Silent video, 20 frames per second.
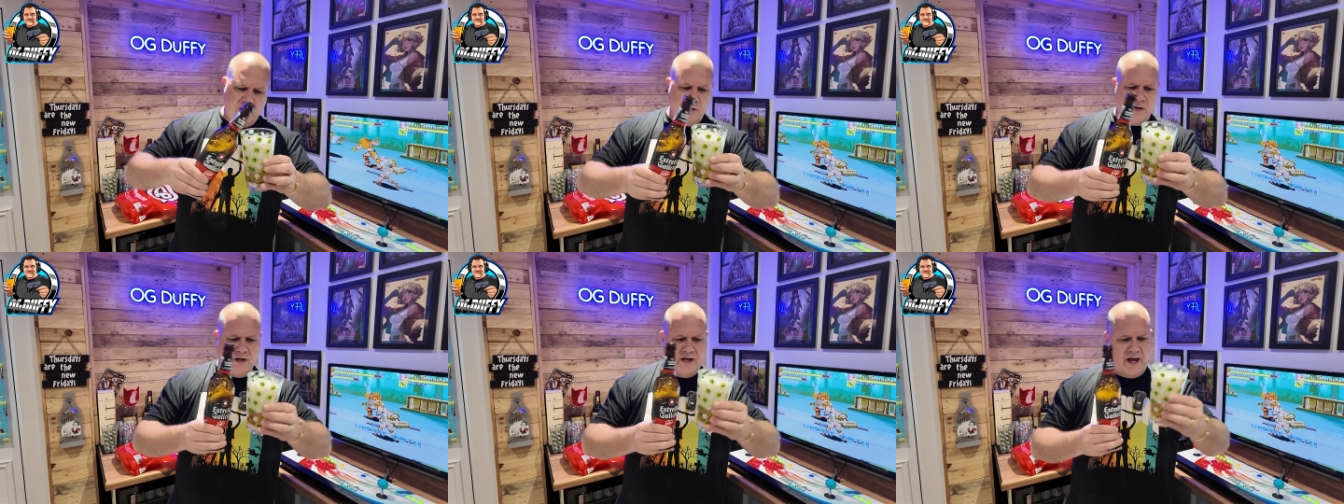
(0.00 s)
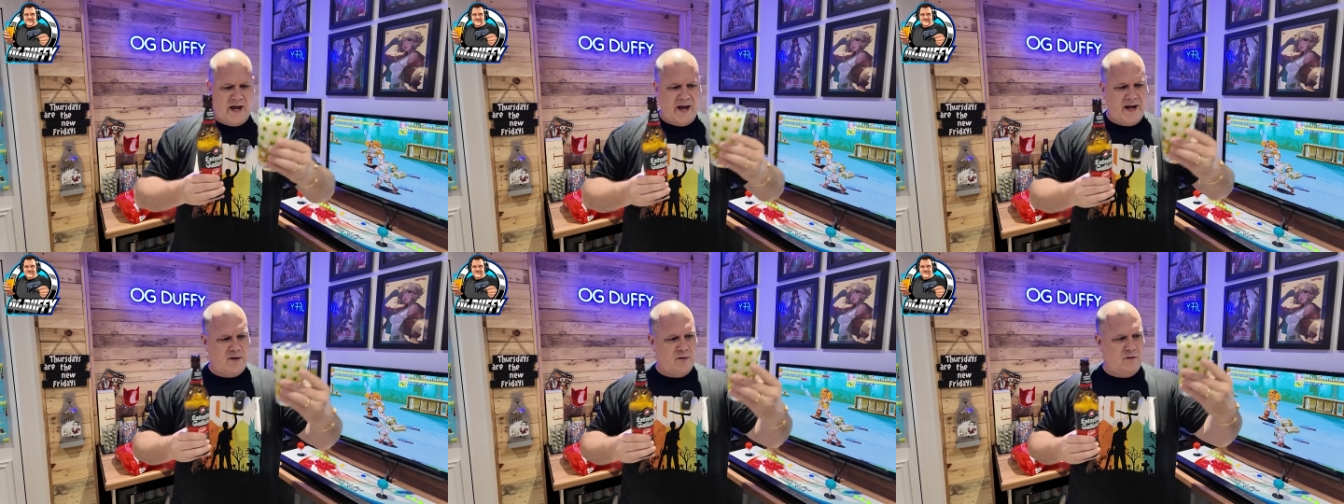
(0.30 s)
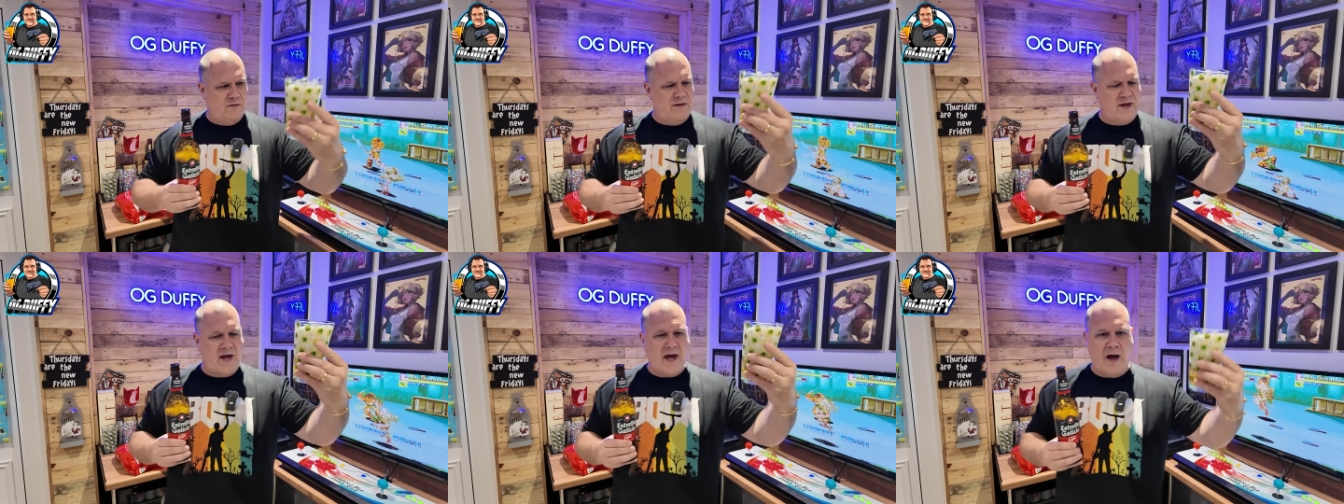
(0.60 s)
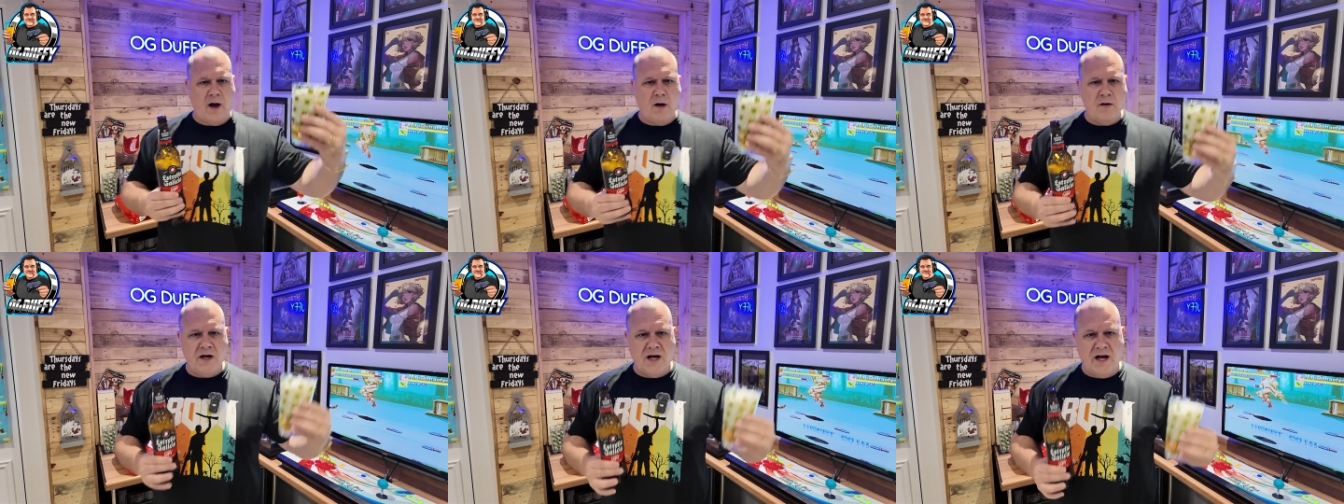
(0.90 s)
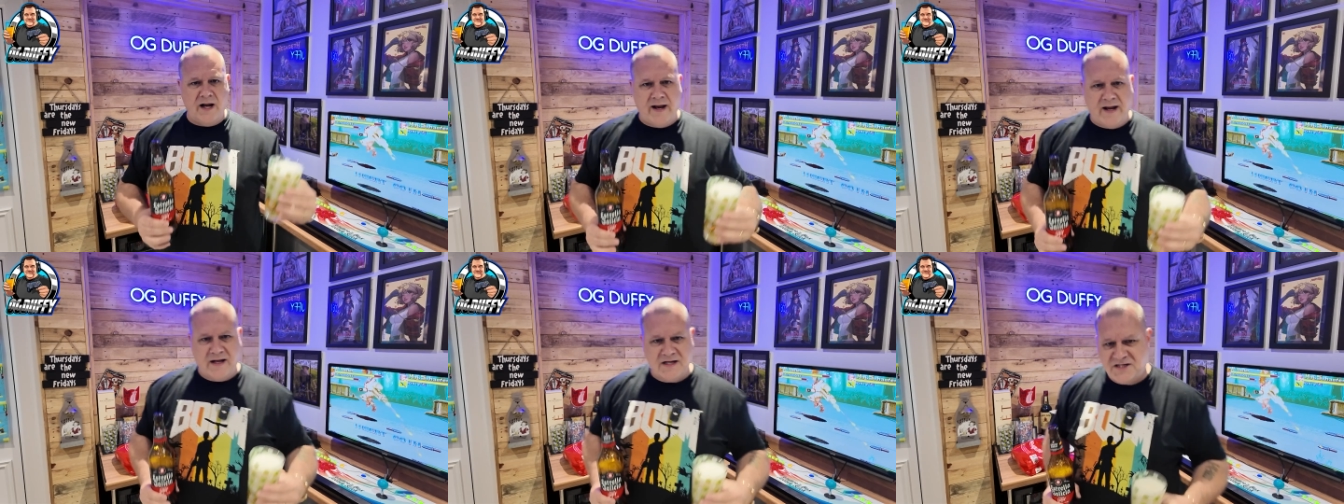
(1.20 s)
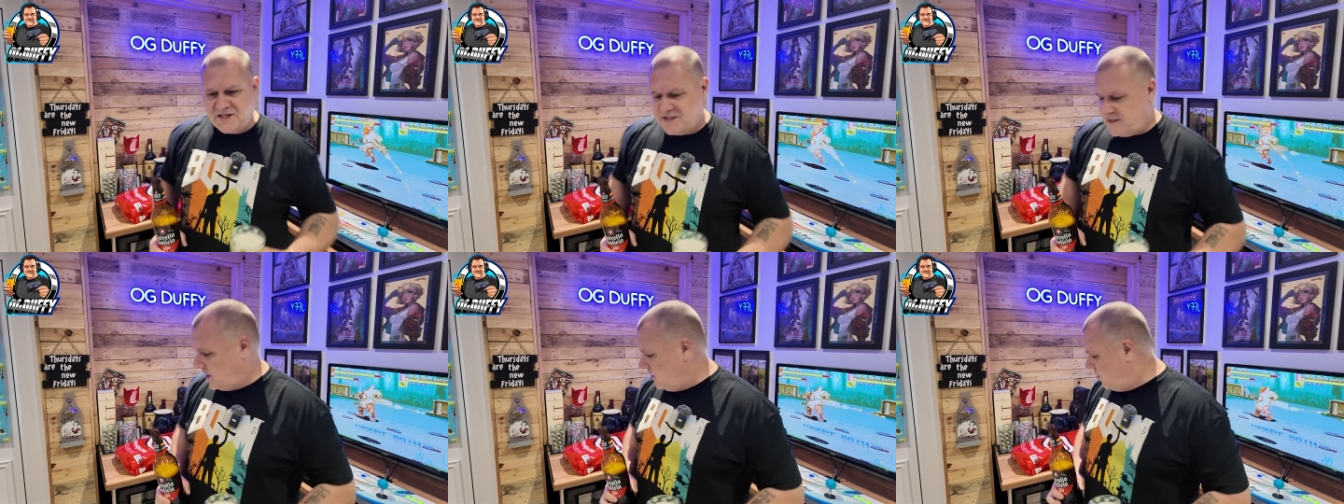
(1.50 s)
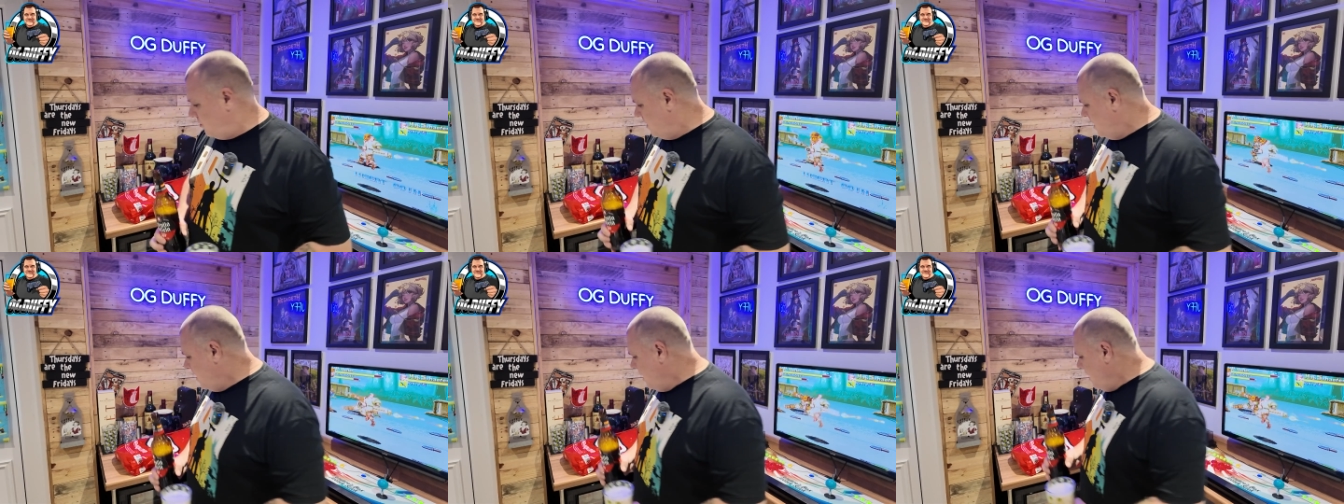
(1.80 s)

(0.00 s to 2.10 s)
look at the head on that. I'm going to let that settle.